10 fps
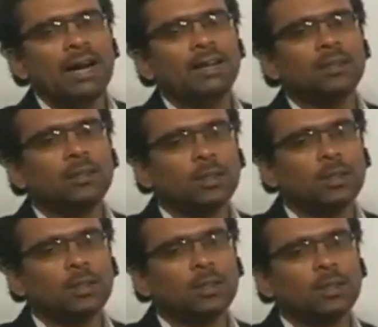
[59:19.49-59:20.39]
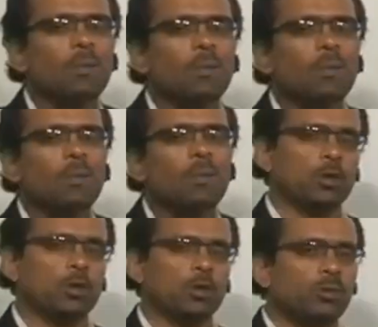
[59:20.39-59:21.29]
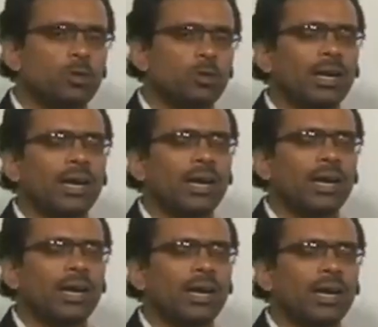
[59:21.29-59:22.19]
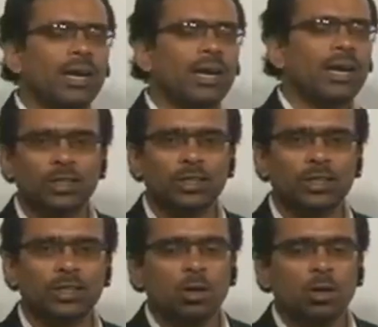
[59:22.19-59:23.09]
and the common inputs which we get, such as noise